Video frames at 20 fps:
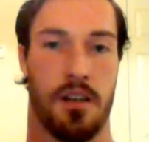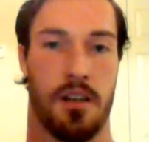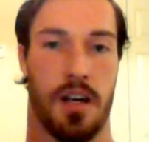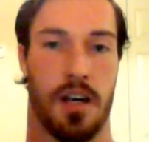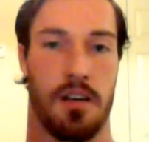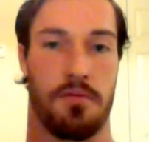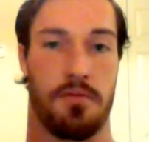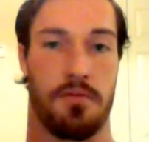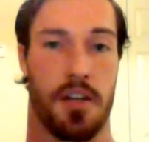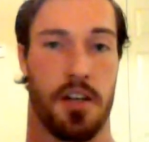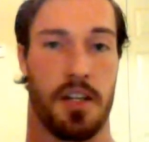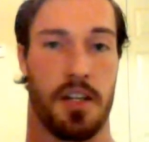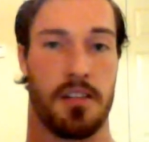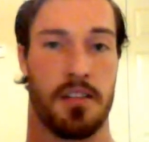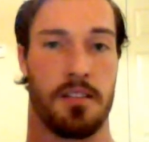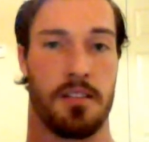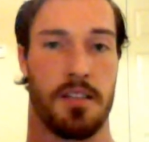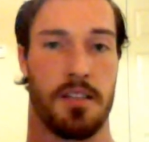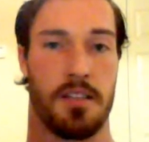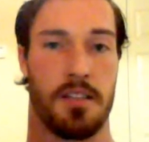uh,
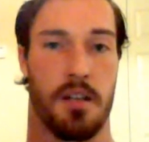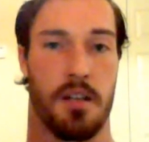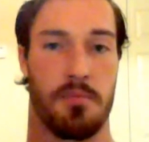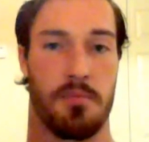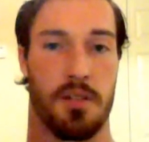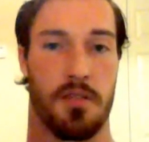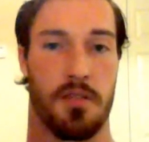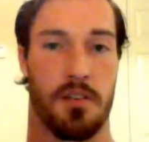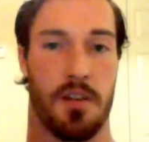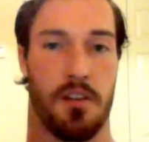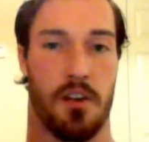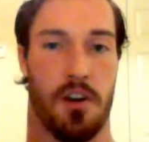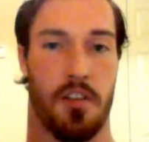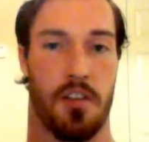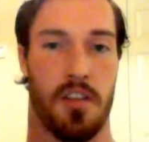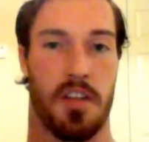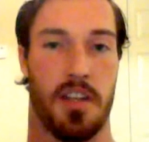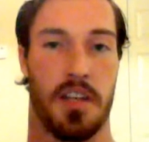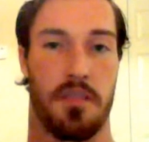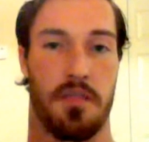footing in terms of
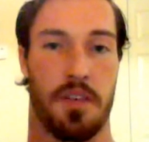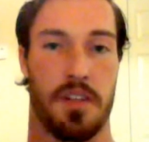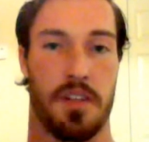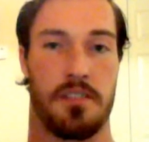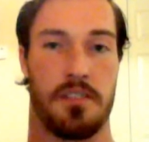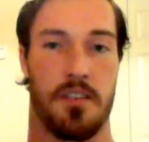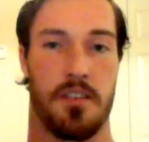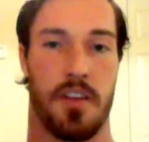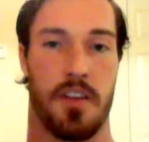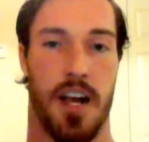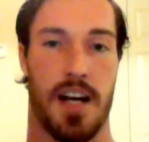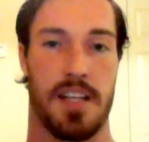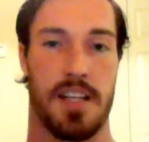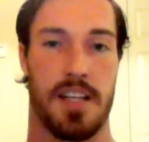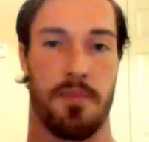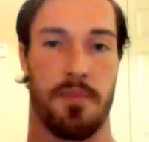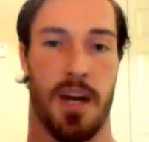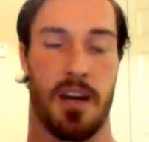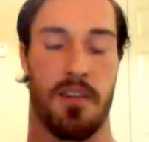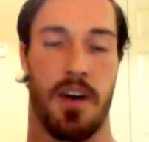learning the defense. So the guys
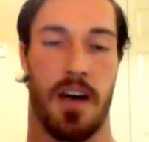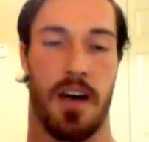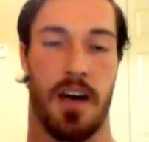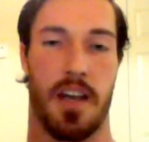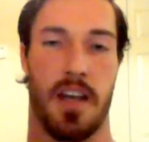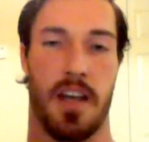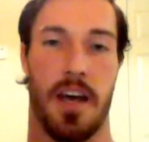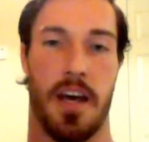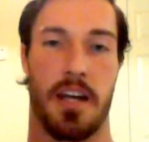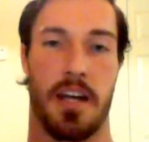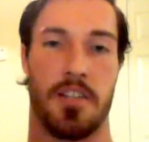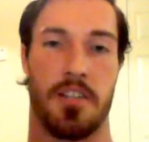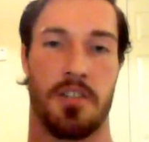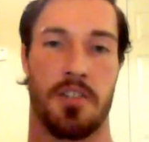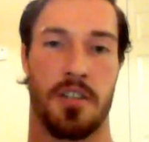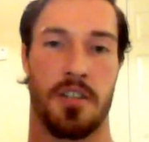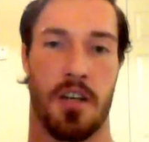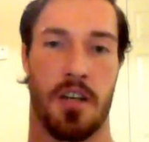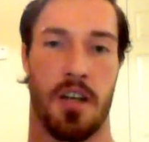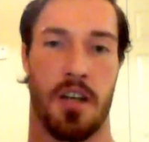that might have had an
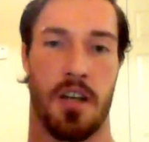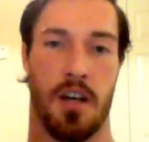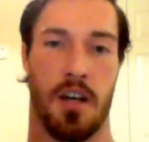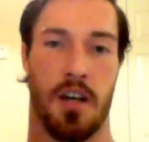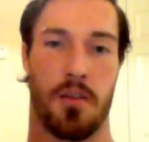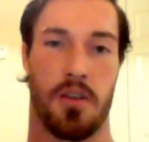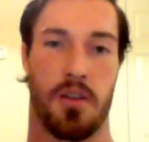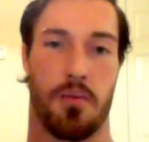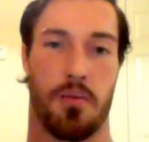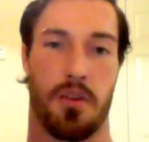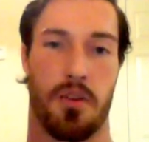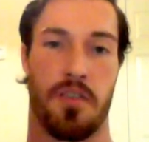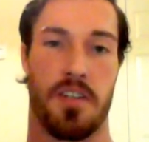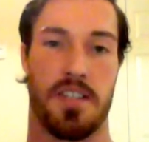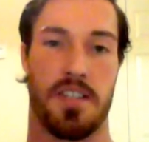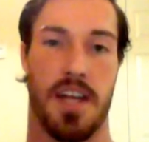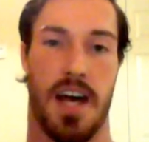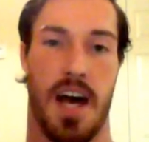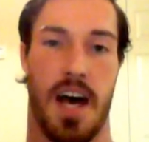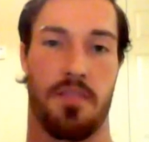edge with the
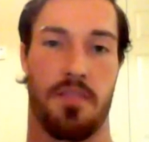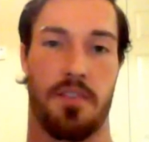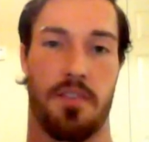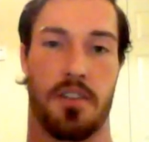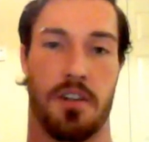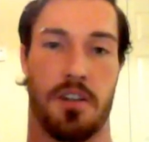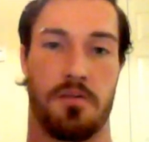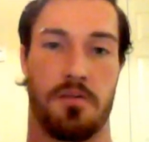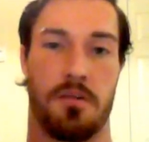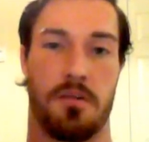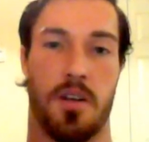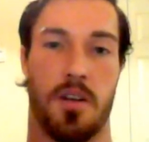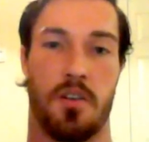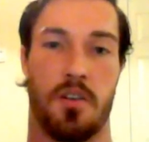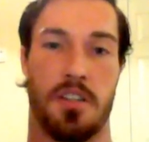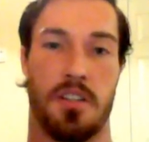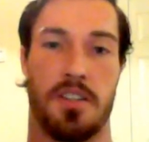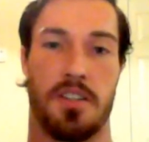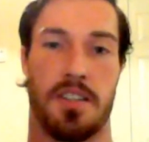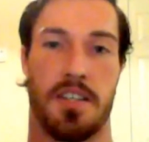previous staff in terms of
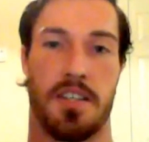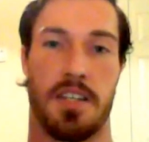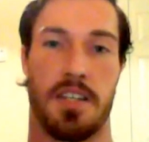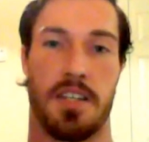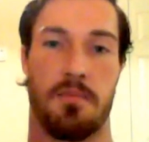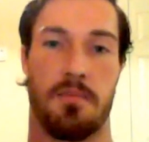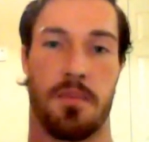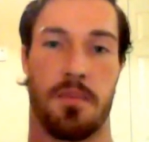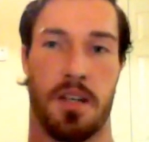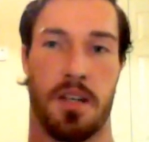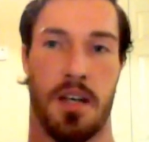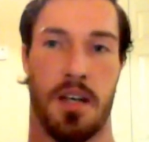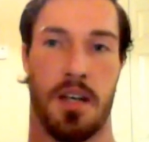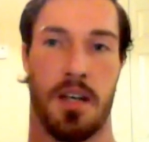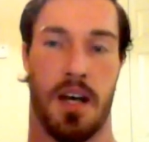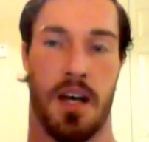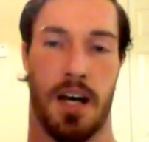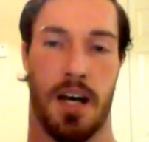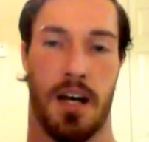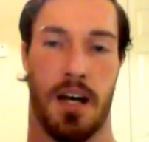knowing the scheme
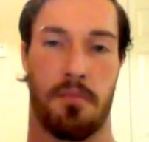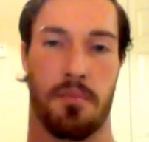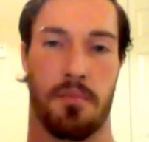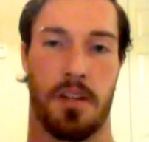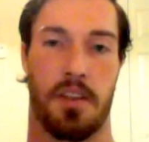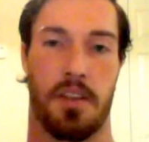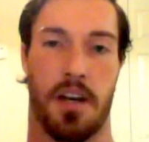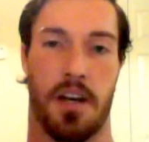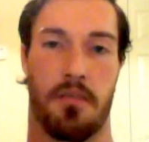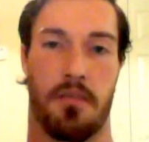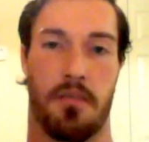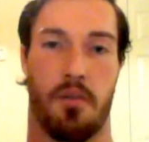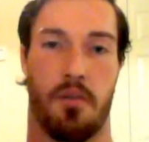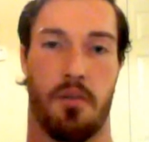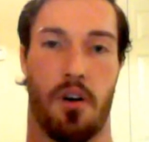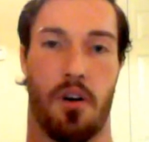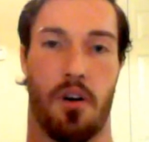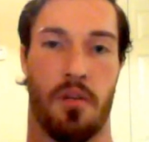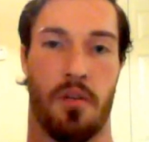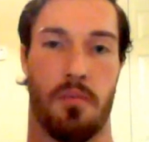um, and
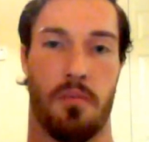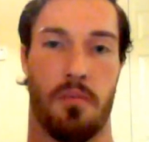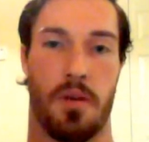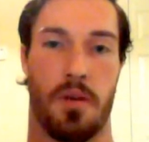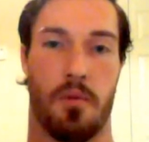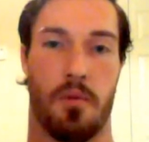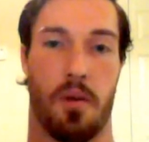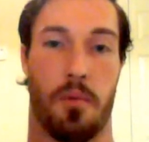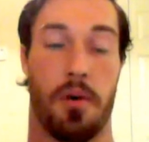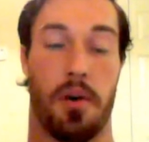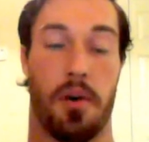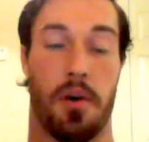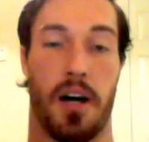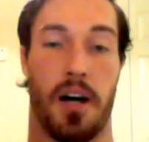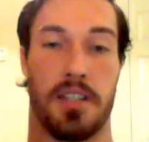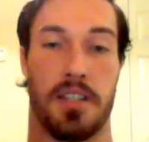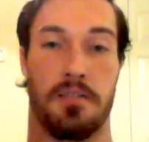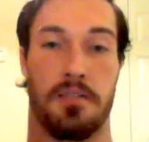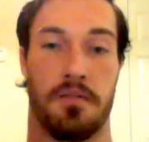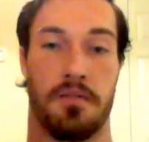therefore being more
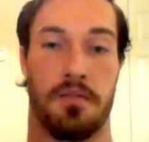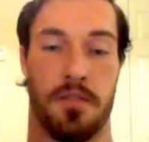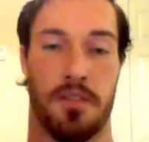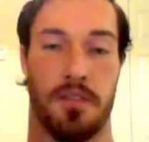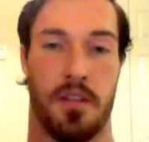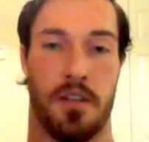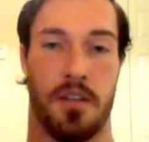productive,